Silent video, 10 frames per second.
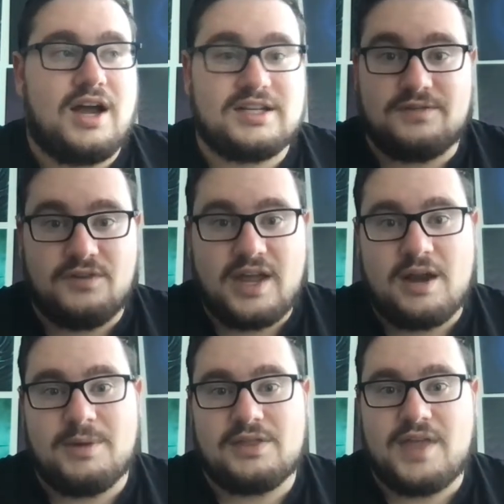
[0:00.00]
to forget
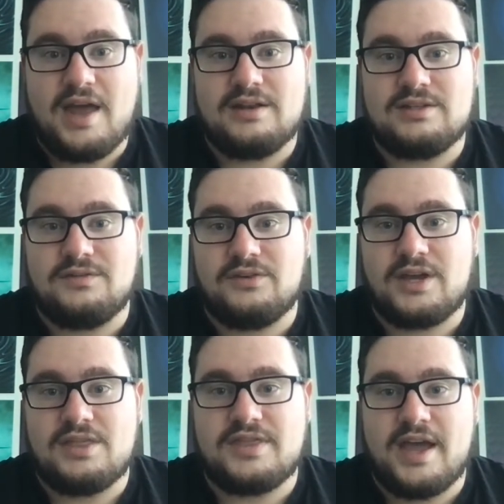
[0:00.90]
about that and to
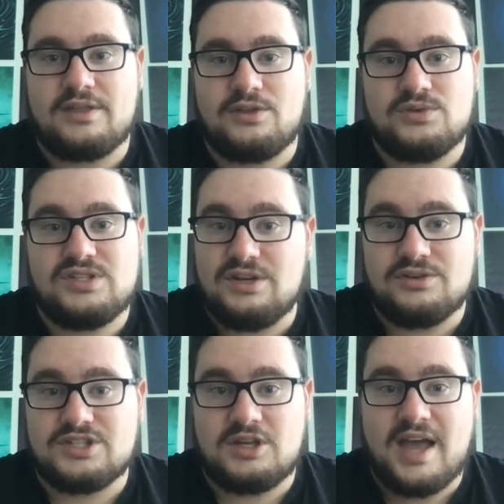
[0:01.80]
forget that those
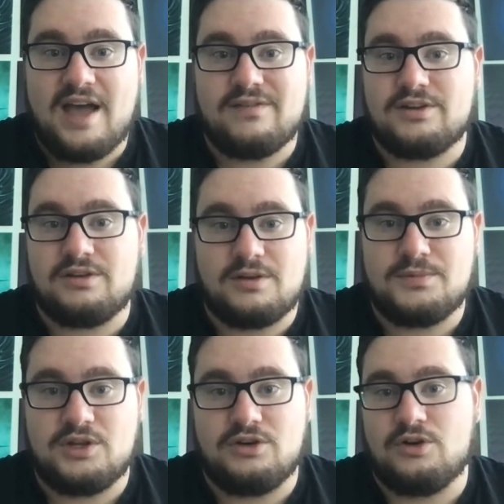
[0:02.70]
secrets that you have on your
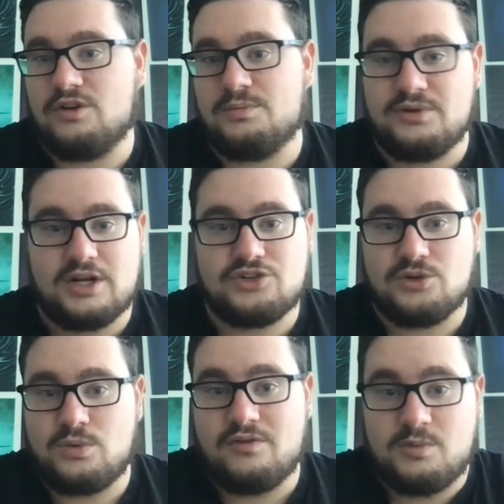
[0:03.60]
computer or in production or
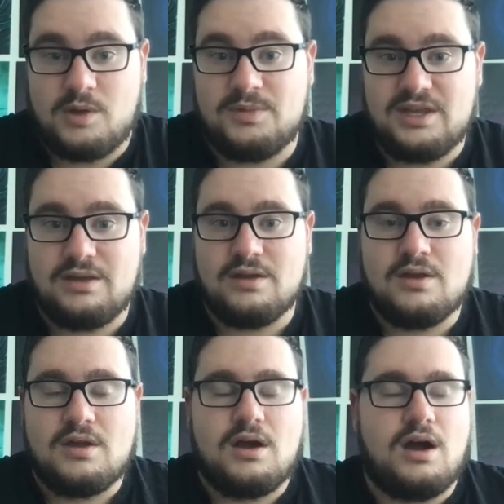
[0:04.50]
wherever it may be
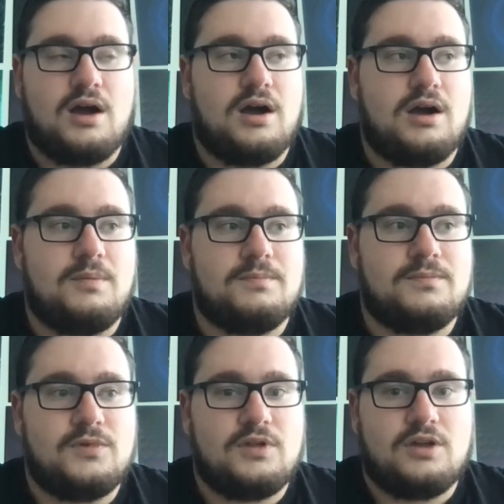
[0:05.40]

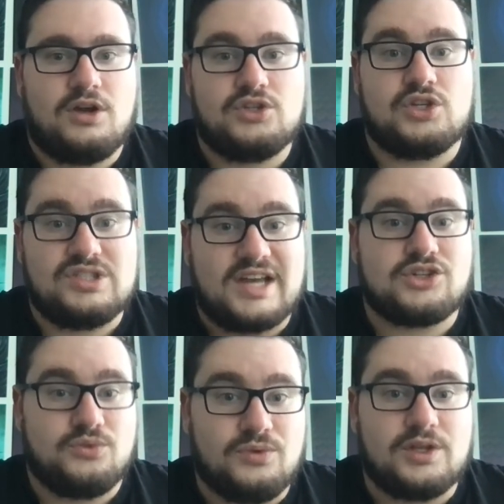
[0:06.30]
is
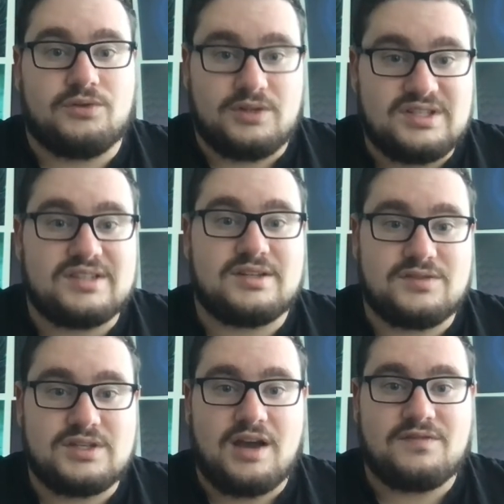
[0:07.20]
actually really, really sensitive
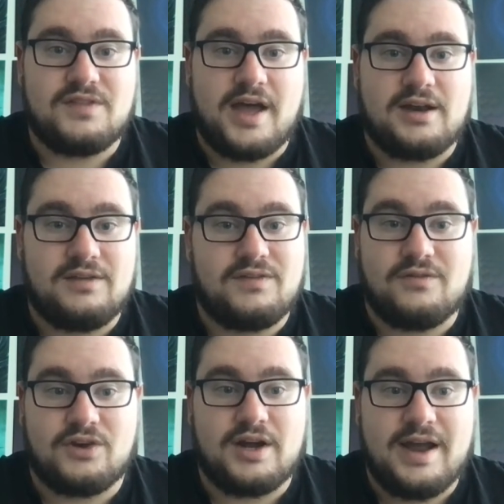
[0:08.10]
stuff that, if
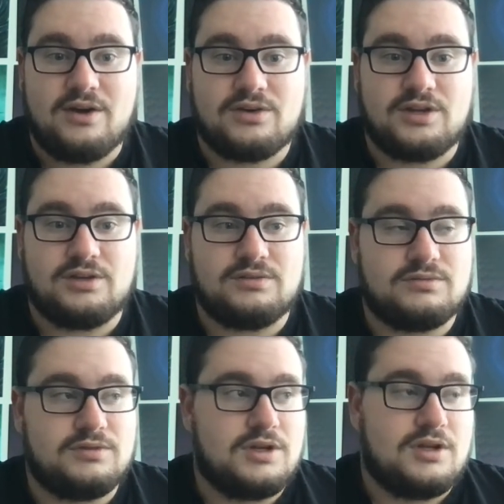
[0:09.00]
ever got out, could
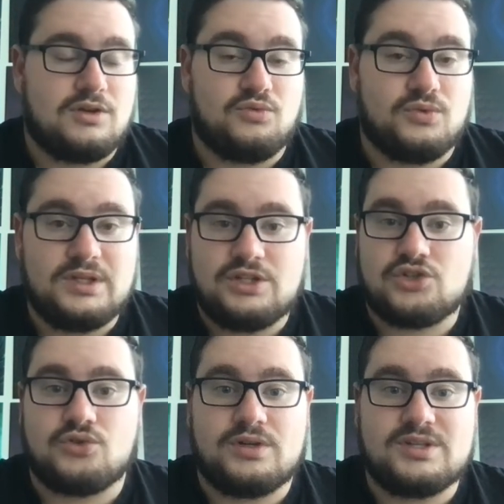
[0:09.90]
really
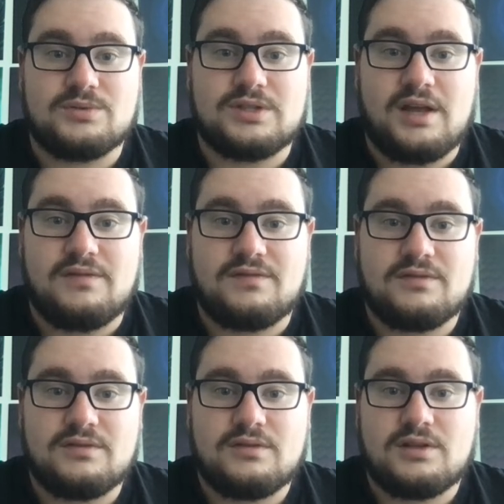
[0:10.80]
destroy someone's life.
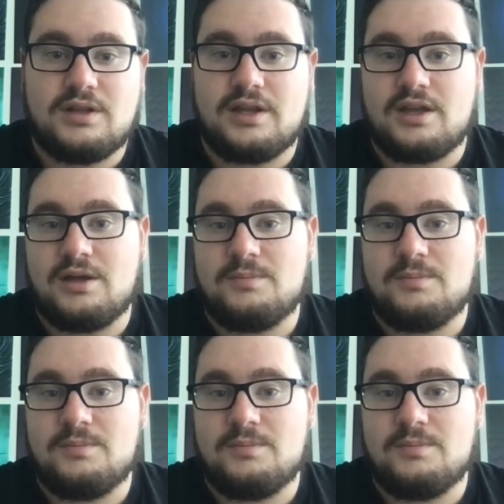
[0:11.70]
Like